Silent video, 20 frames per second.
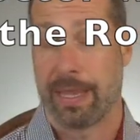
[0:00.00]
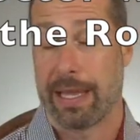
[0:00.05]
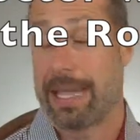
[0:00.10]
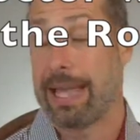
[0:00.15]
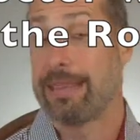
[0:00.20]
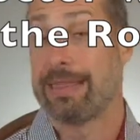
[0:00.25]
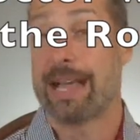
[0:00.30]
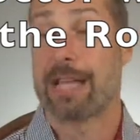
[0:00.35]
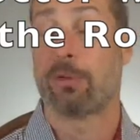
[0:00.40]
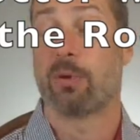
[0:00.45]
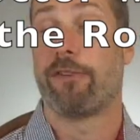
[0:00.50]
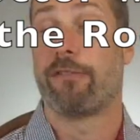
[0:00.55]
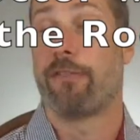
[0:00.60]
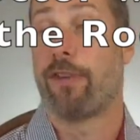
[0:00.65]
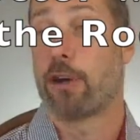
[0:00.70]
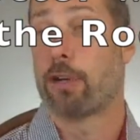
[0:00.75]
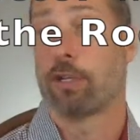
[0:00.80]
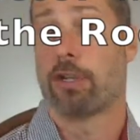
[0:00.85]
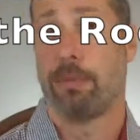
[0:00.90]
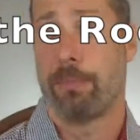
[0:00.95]
Again, that's what
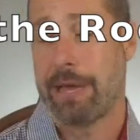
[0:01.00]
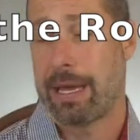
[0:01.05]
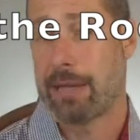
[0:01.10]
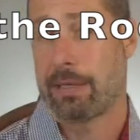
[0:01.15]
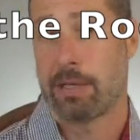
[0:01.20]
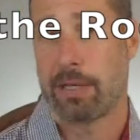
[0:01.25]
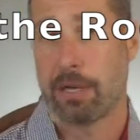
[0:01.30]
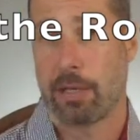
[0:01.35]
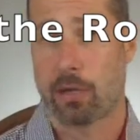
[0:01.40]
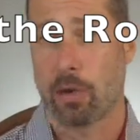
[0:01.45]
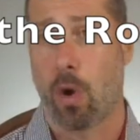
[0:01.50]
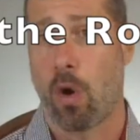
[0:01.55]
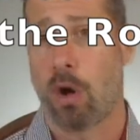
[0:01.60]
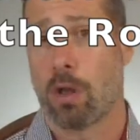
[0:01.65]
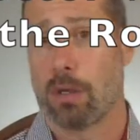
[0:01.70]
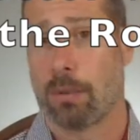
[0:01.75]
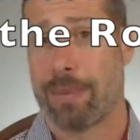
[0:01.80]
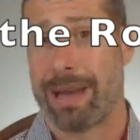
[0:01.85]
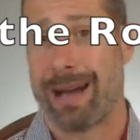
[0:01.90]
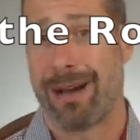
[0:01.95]
functional medicine is
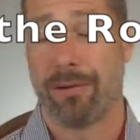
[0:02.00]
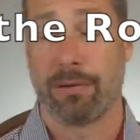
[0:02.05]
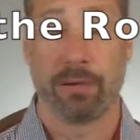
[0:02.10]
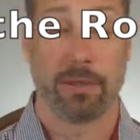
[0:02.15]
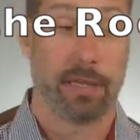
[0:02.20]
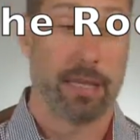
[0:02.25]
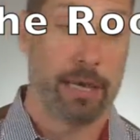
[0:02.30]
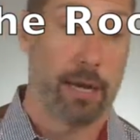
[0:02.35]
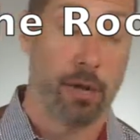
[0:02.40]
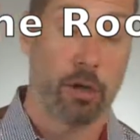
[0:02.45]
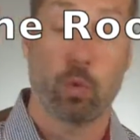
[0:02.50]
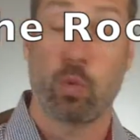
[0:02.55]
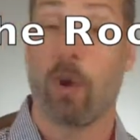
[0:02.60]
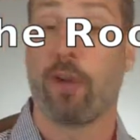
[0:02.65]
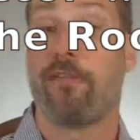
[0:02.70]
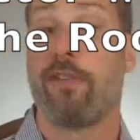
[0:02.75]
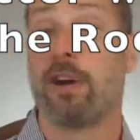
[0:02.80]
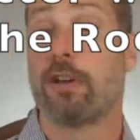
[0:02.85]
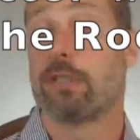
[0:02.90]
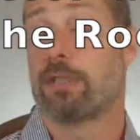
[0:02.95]
all about. Here's
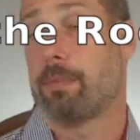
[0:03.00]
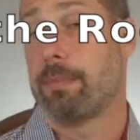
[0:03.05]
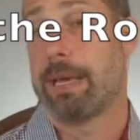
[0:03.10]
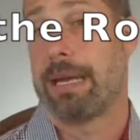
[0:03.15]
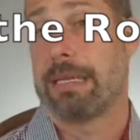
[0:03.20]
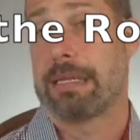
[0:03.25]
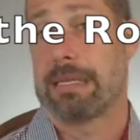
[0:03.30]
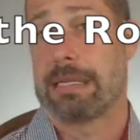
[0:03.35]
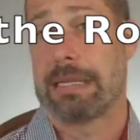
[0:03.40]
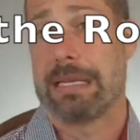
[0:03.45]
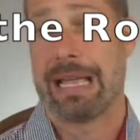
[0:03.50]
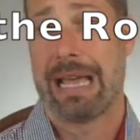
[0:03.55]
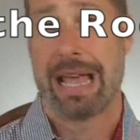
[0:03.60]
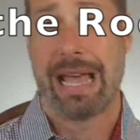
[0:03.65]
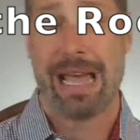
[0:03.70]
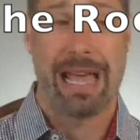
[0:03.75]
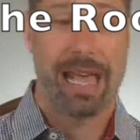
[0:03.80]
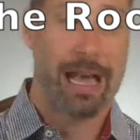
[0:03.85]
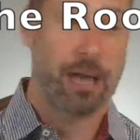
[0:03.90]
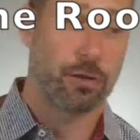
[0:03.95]
where functional medicine
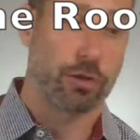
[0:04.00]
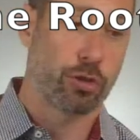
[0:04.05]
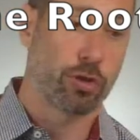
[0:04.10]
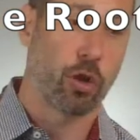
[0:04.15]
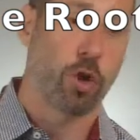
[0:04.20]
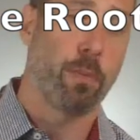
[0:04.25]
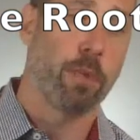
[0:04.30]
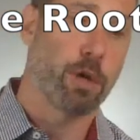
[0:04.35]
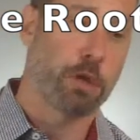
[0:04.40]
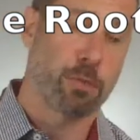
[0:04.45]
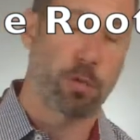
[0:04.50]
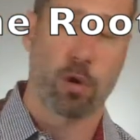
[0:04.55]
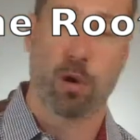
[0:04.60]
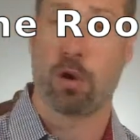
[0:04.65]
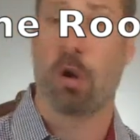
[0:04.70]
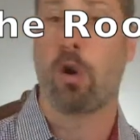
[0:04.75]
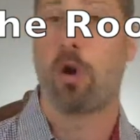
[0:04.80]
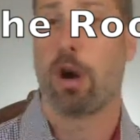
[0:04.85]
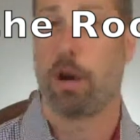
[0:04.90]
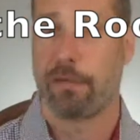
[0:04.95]
has so much more
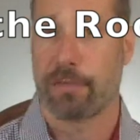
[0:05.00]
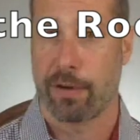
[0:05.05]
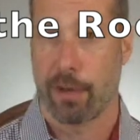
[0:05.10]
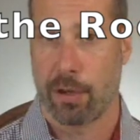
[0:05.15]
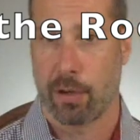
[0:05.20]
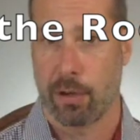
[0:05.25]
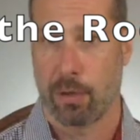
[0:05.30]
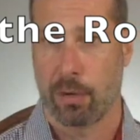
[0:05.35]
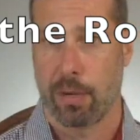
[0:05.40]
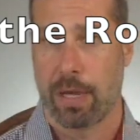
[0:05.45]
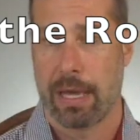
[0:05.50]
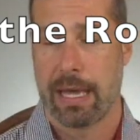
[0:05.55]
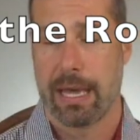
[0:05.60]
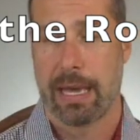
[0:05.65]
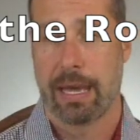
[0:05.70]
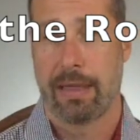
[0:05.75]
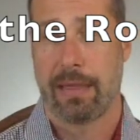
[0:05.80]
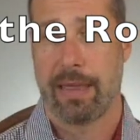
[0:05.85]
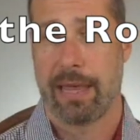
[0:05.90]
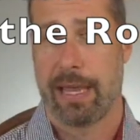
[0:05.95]
to offer you
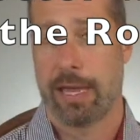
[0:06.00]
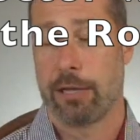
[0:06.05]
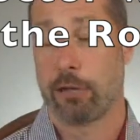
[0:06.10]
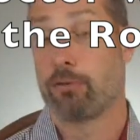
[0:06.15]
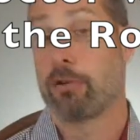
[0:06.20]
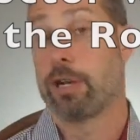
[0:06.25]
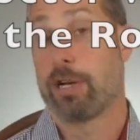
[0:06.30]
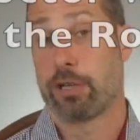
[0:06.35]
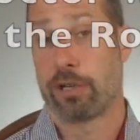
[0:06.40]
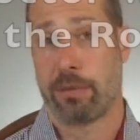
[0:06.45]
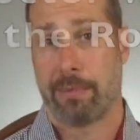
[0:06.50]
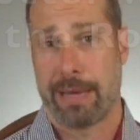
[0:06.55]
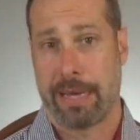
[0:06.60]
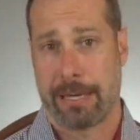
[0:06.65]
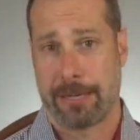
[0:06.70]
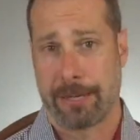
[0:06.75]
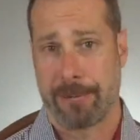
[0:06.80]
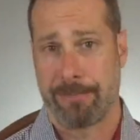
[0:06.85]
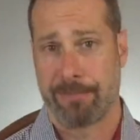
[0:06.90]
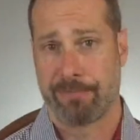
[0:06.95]
than traditional
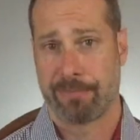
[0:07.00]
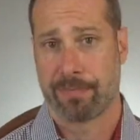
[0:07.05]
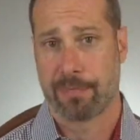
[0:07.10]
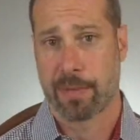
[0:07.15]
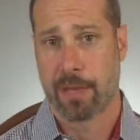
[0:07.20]
medicine.